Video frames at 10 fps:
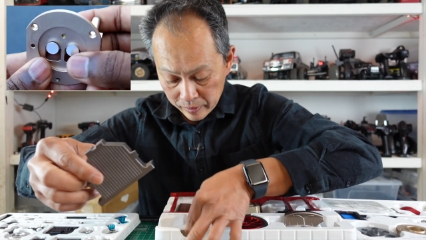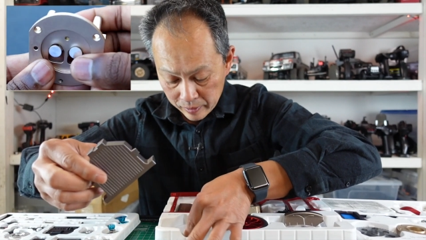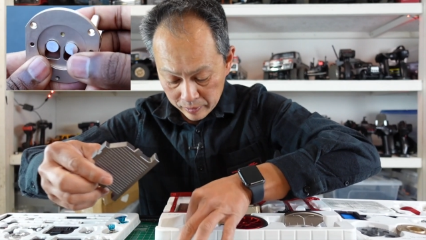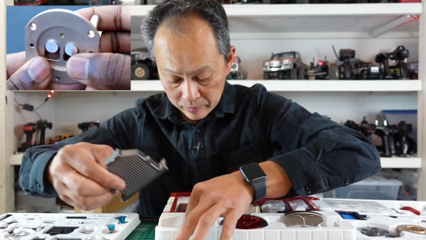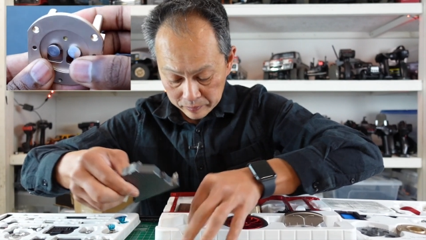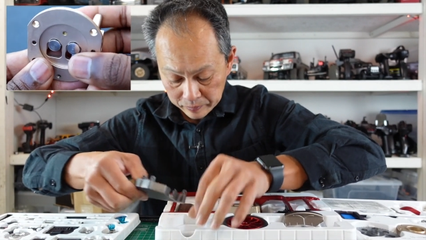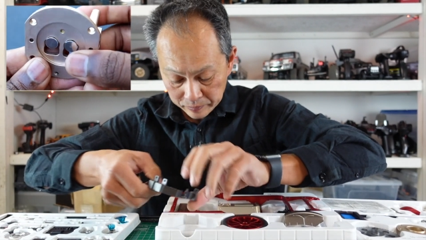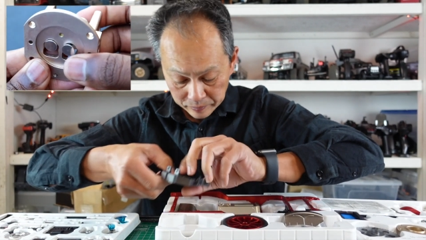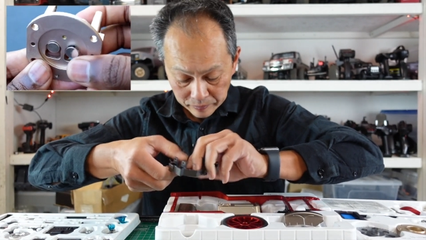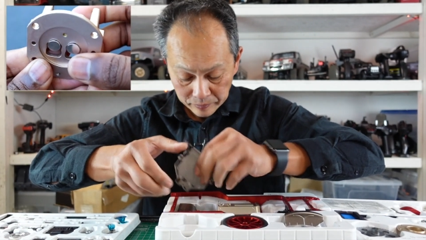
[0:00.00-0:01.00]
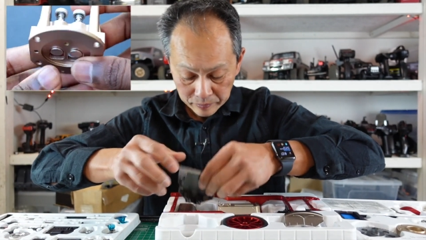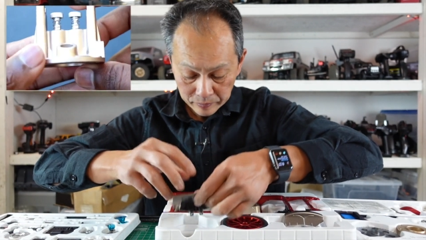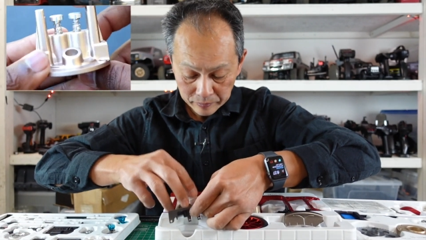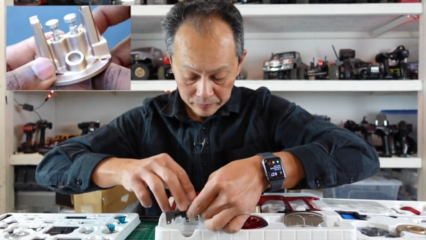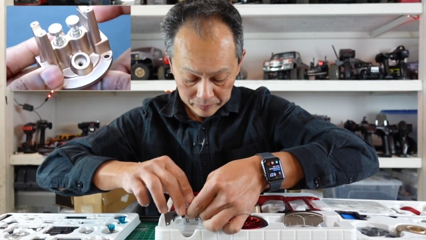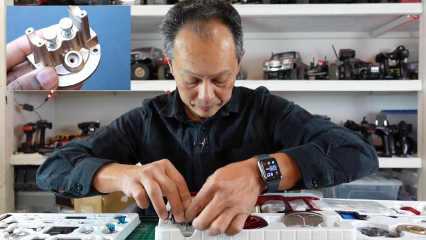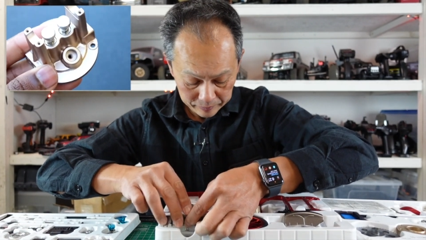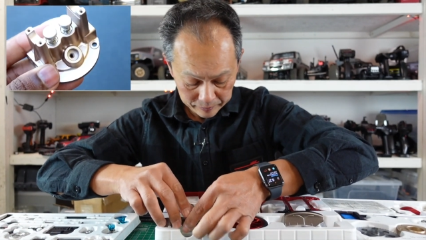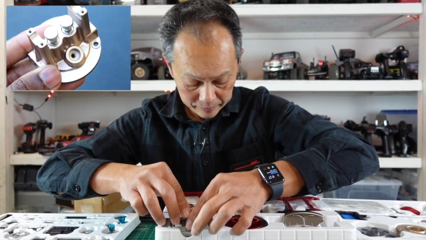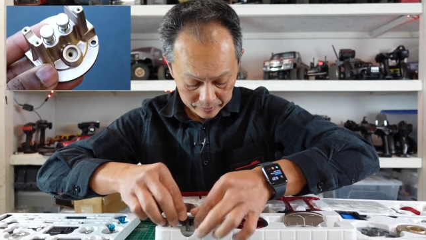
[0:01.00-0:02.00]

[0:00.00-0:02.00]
(no one is talking)